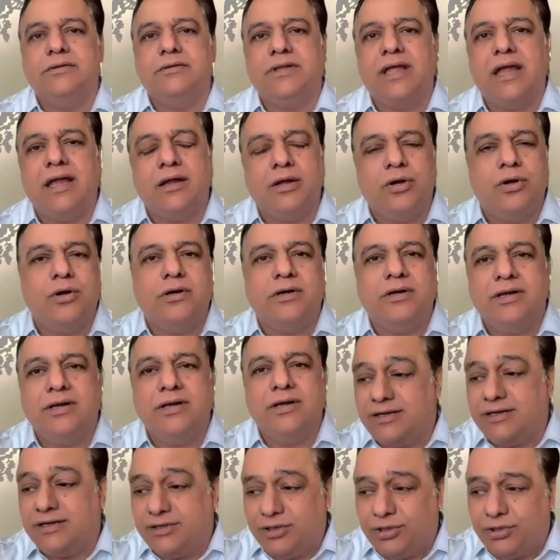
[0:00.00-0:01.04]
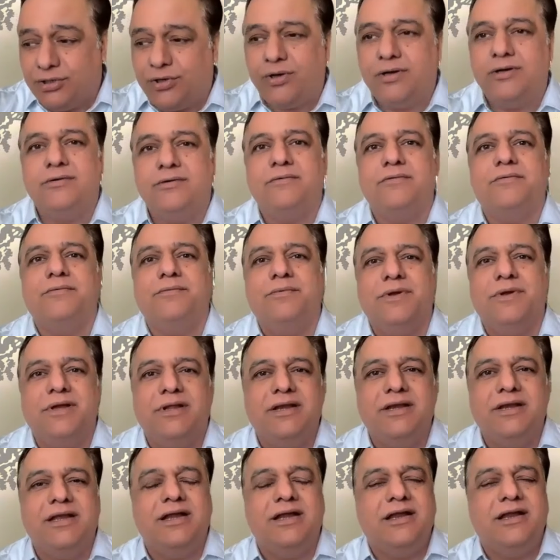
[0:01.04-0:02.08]
thank God, later on, we
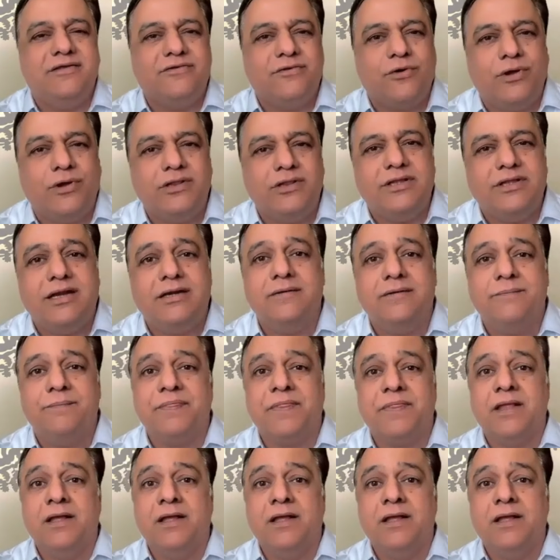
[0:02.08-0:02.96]
realize that